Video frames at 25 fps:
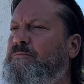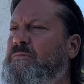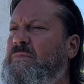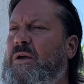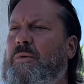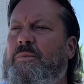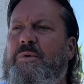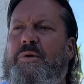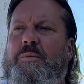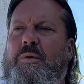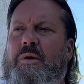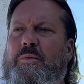
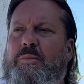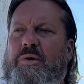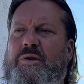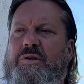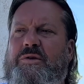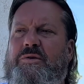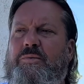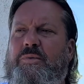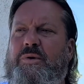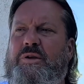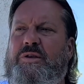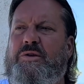and we we
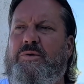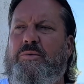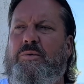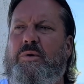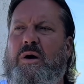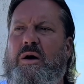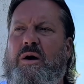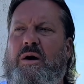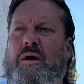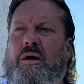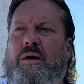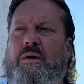we do
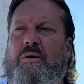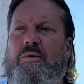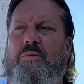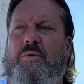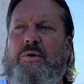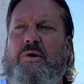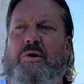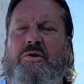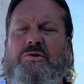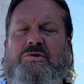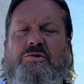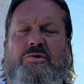uh
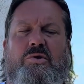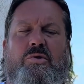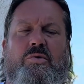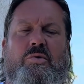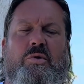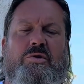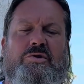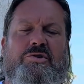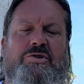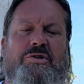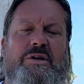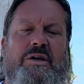we also
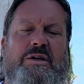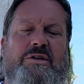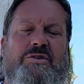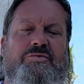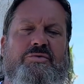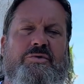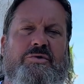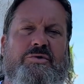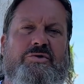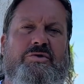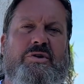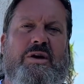quote you guys
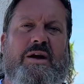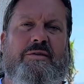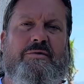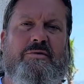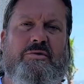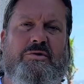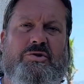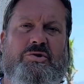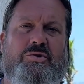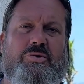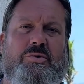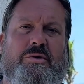real travel
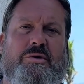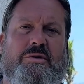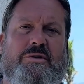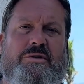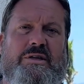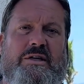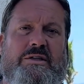insurance.